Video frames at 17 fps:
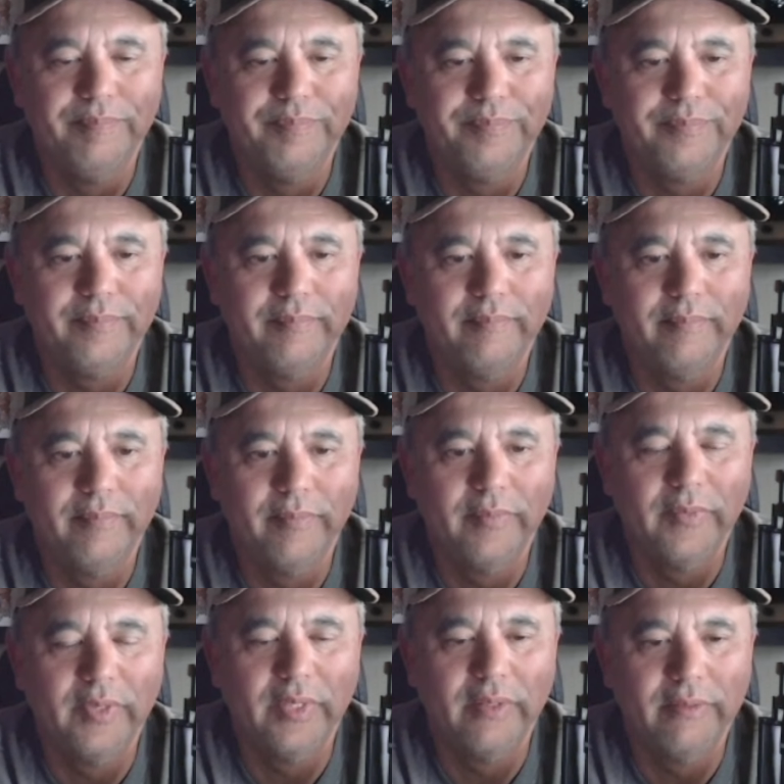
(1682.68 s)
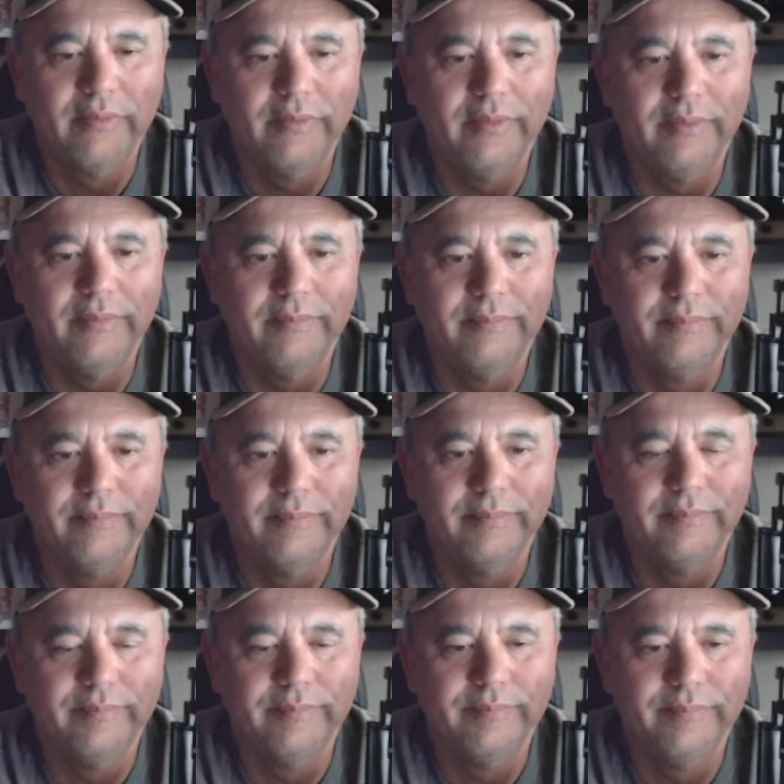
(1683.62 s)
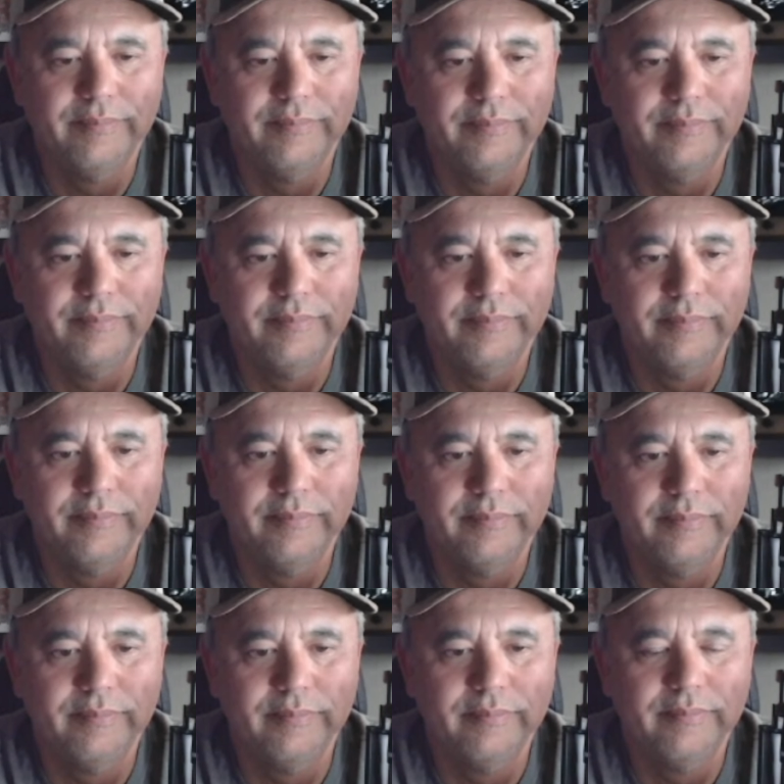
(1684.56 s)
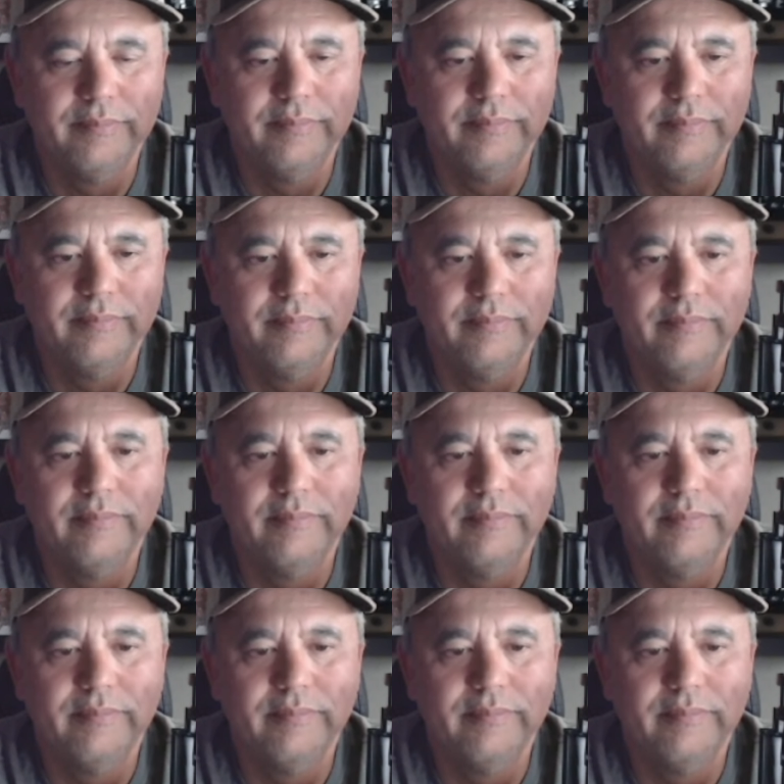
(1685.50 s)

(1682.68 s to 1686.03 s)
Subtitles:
This person isn't speaking.